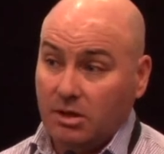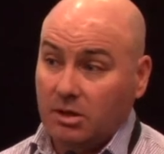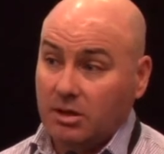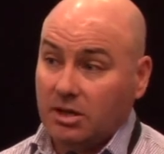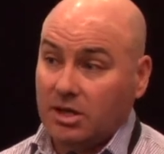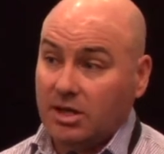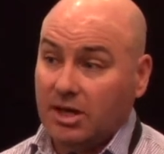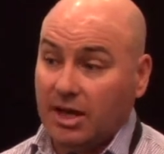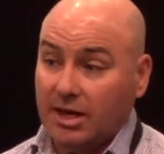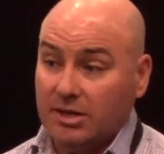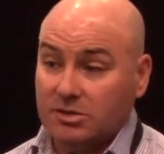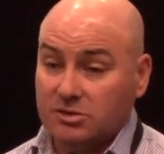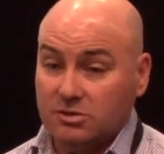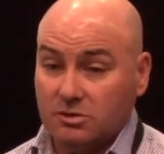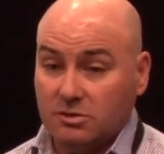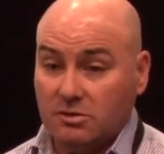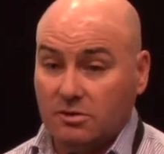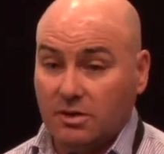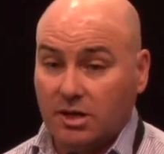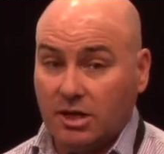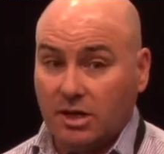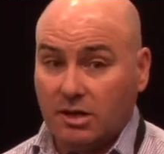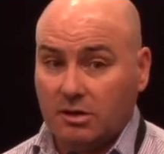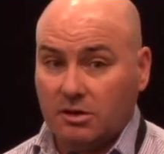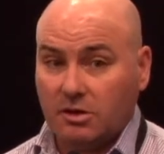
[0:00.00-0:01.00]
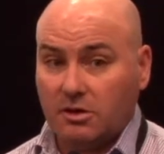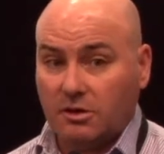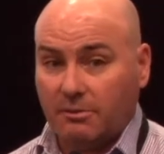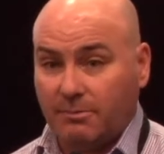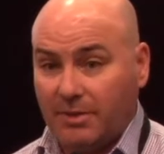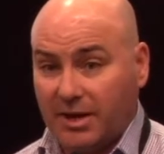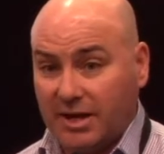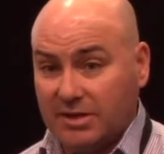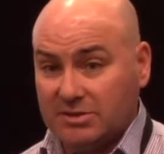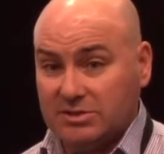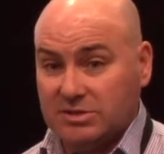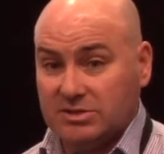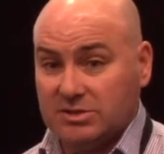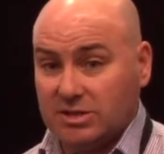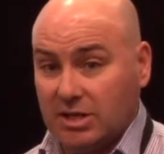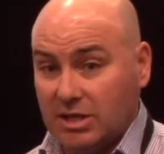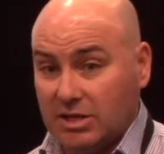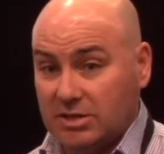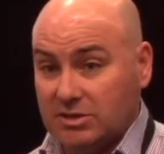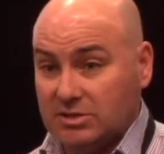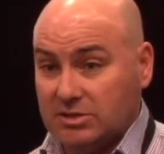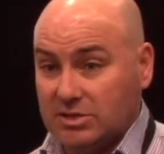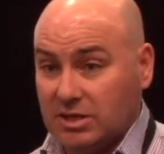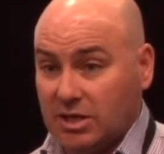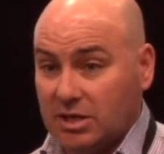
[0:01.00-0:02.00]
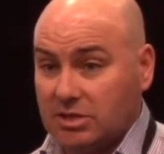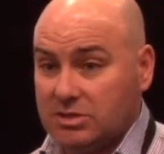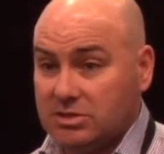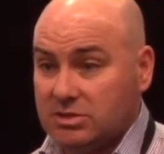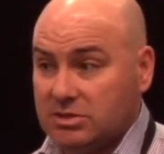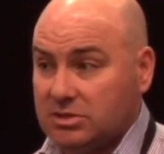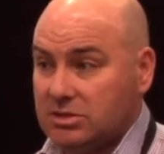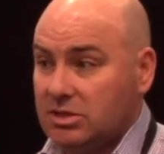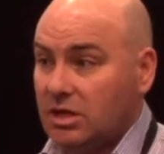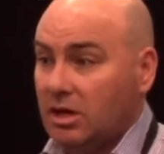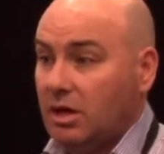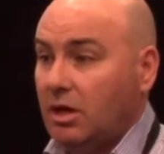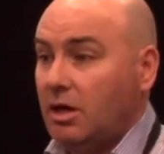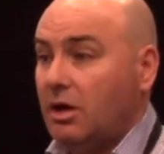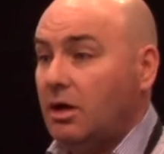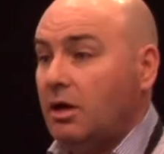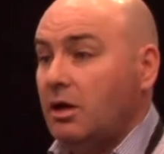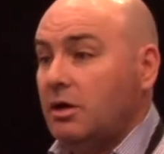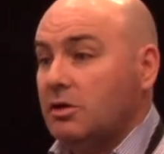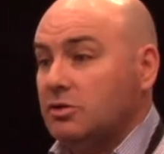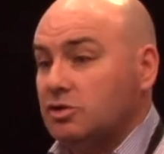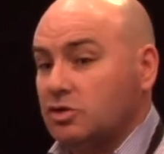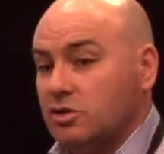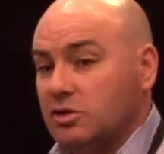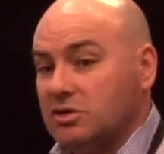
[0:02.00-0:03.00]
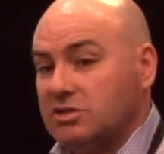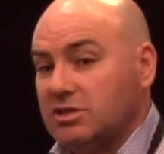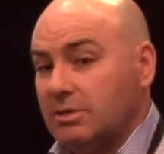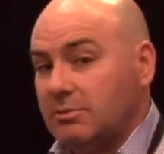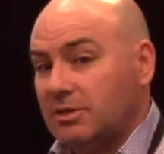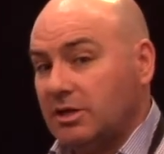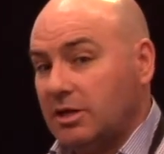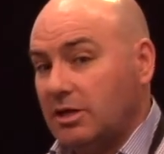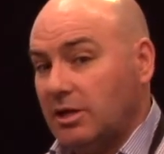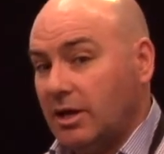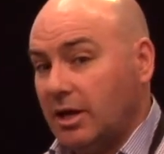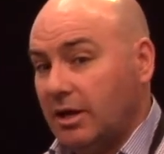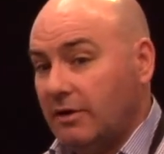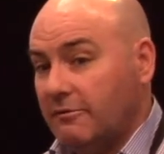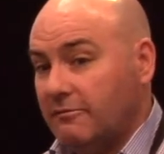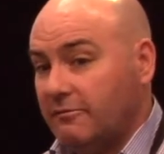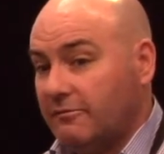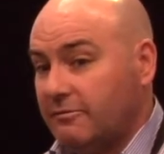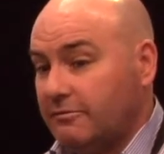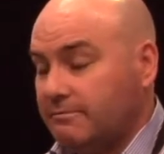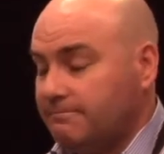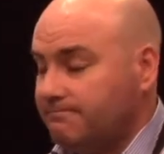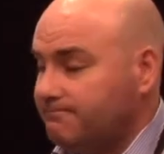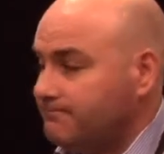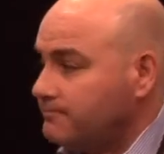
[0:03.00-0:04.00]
You can't do that. You've got to pass this to get your SACE. Do something you love.